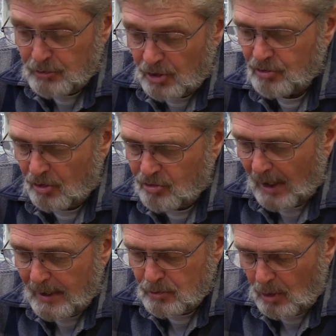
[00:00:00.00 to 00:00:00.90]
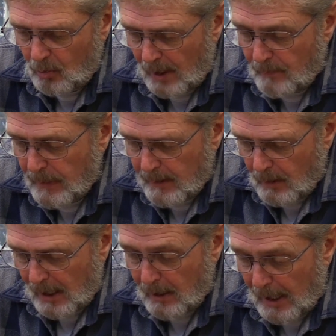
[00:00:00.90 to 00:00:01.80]
Just a side note
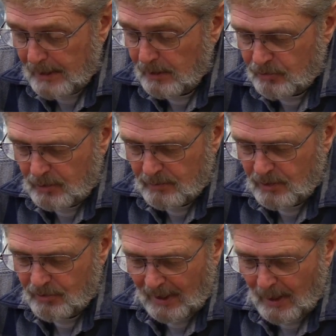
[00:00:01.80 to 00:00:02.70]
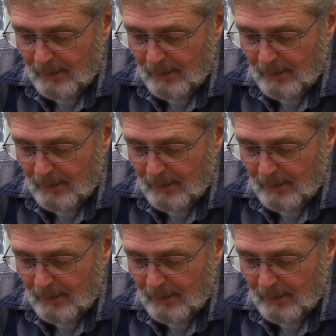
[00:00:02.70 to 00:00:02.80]
on this thing.